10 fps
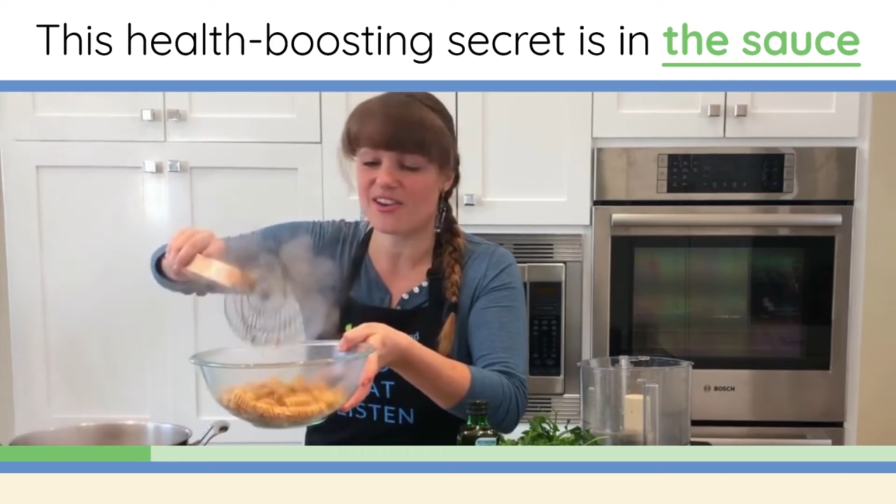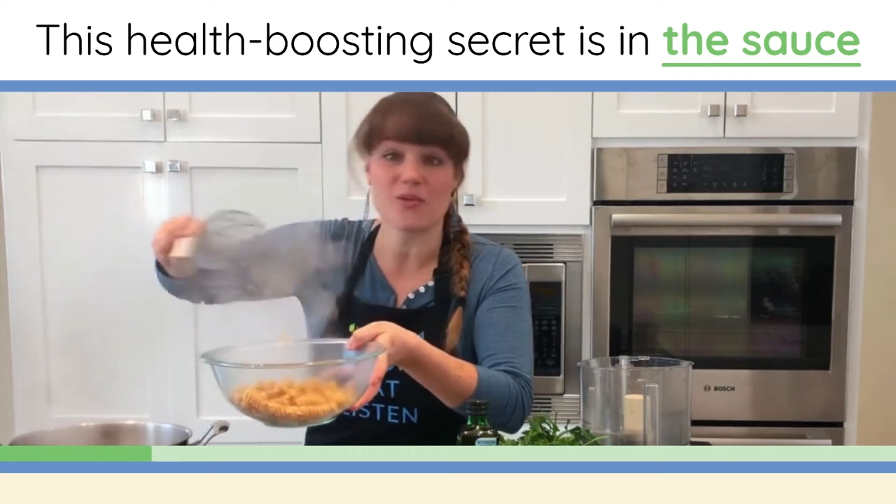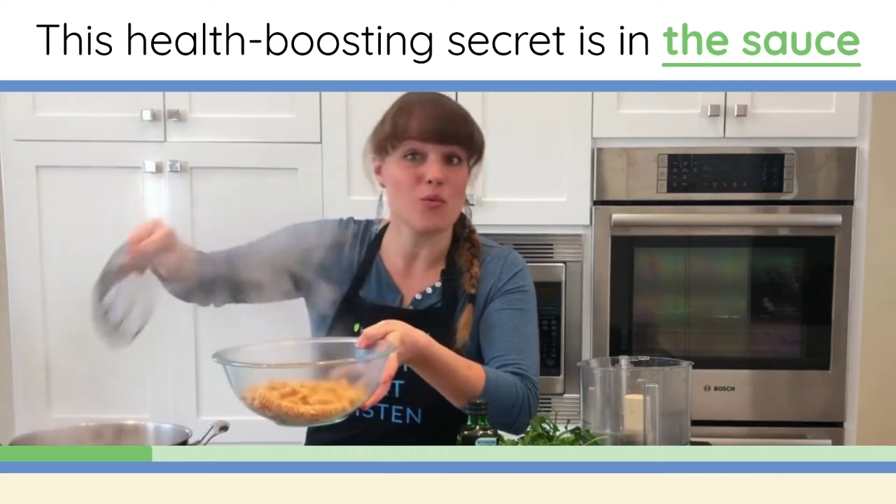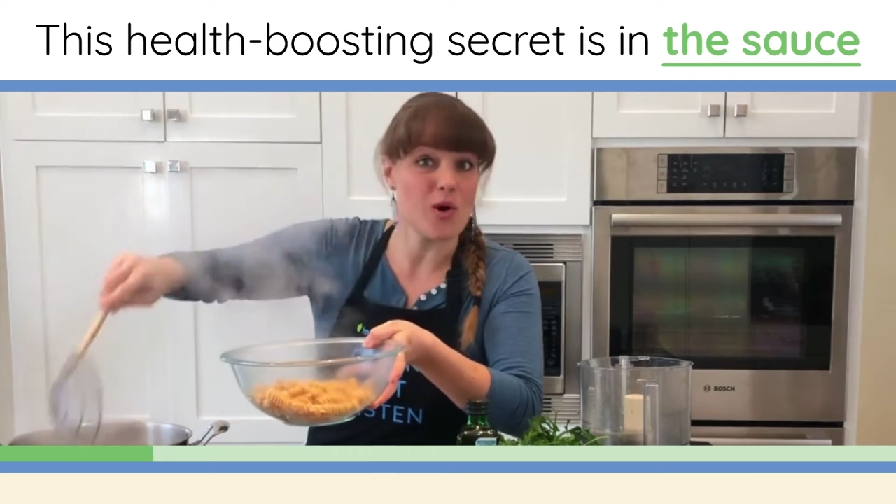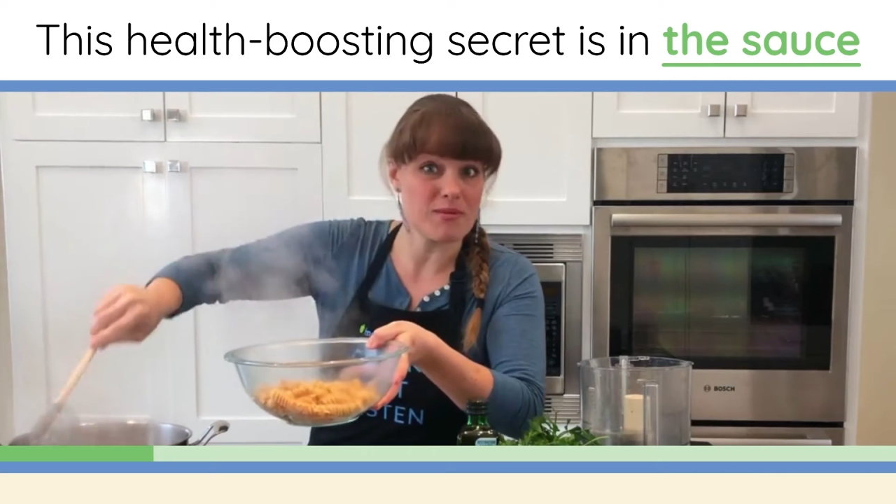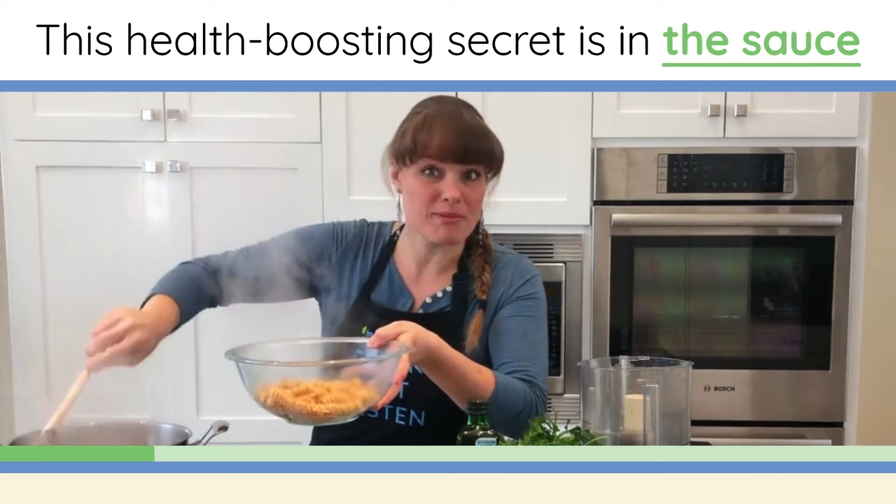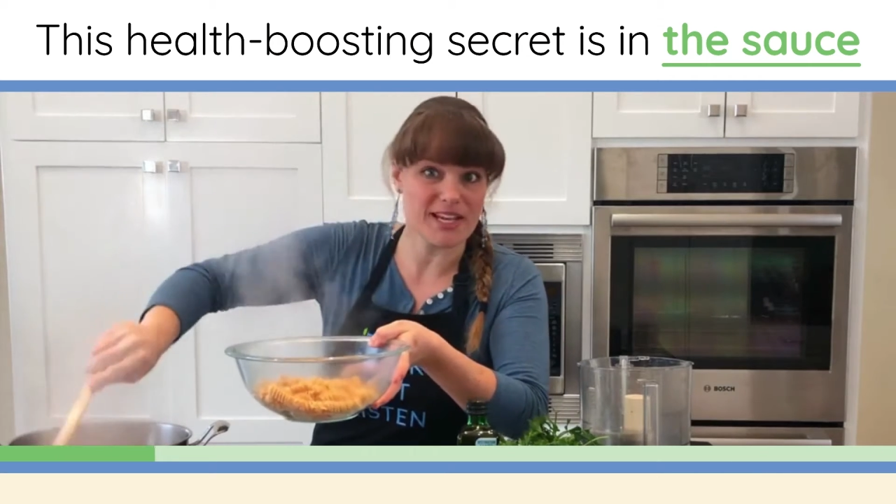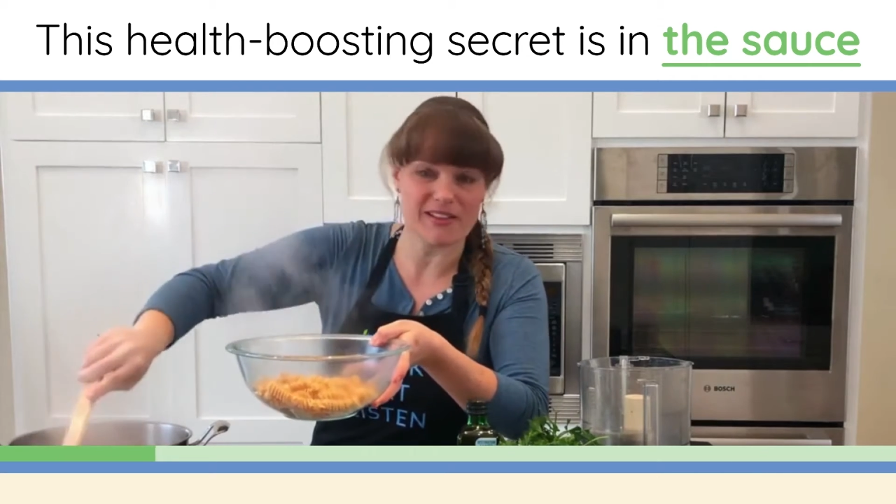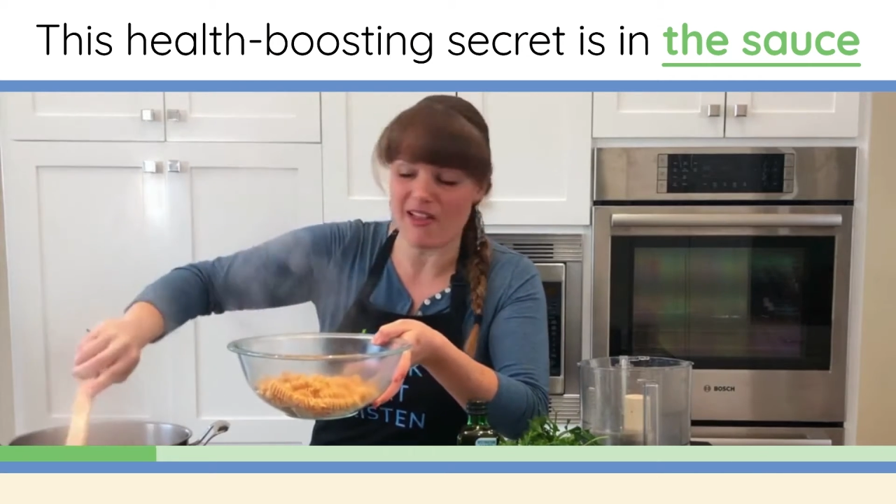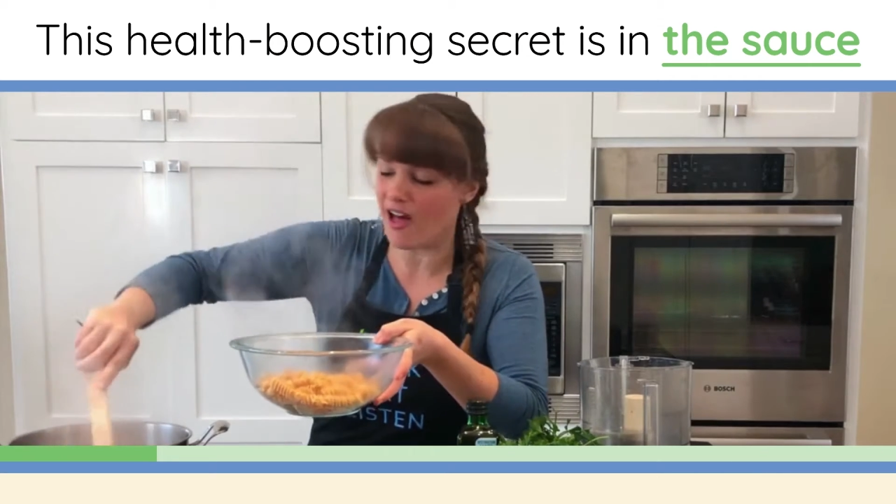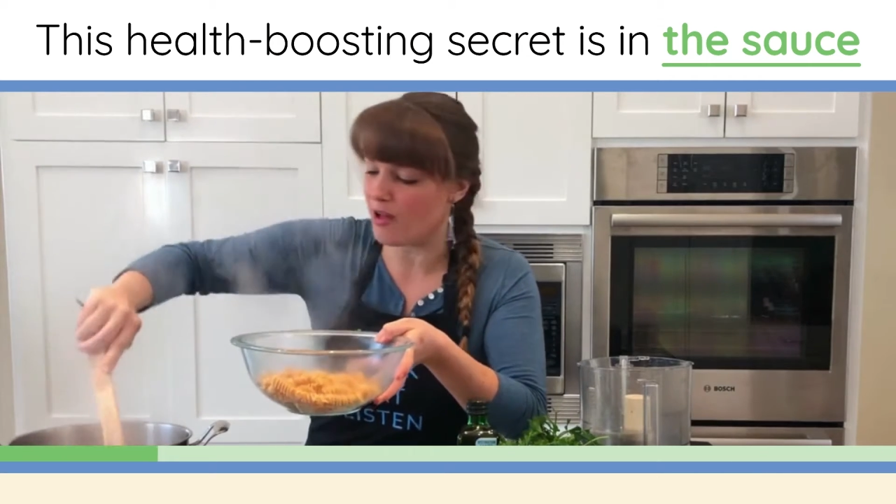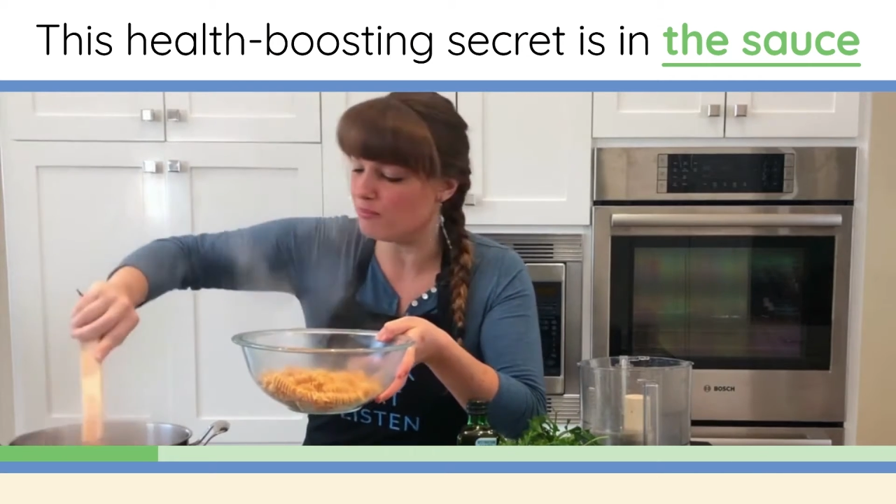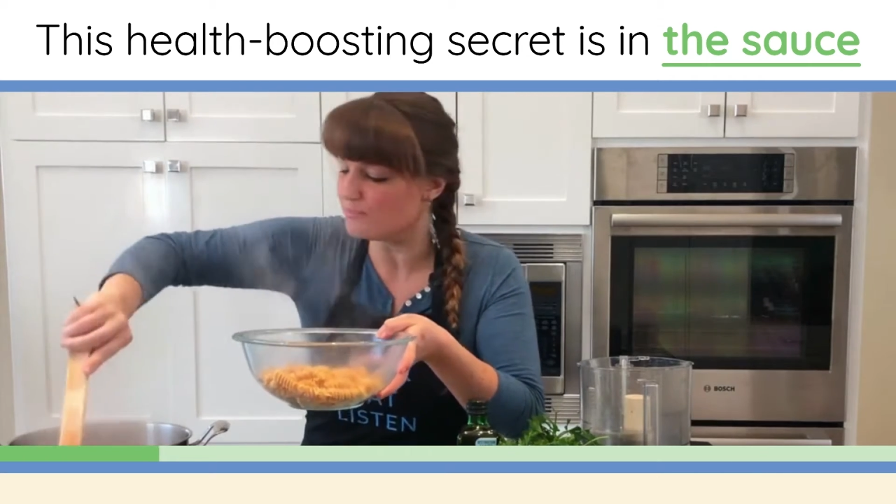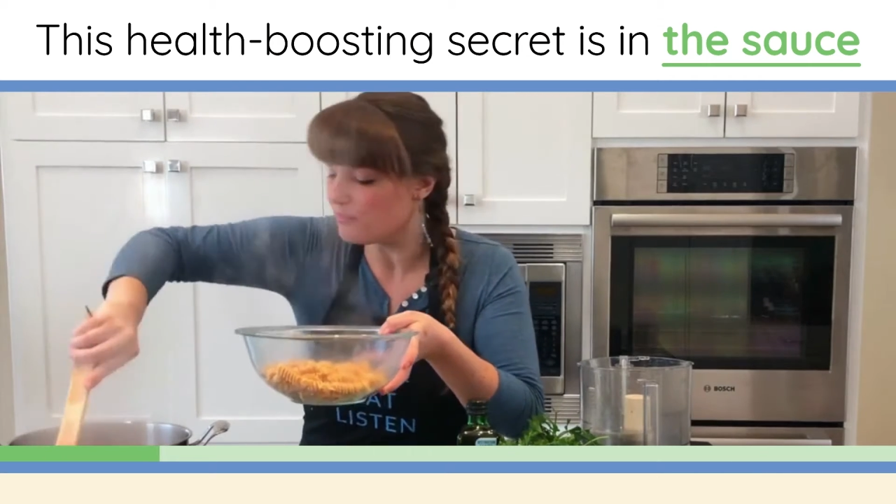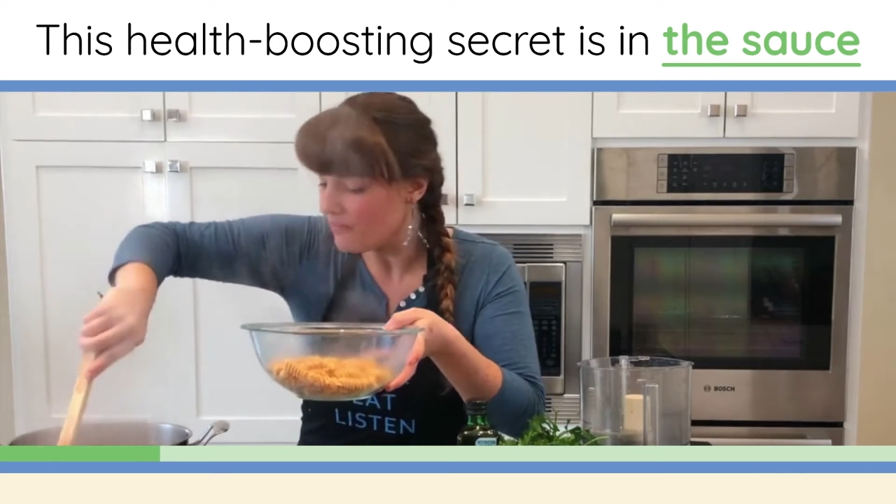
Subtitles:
in one big glob.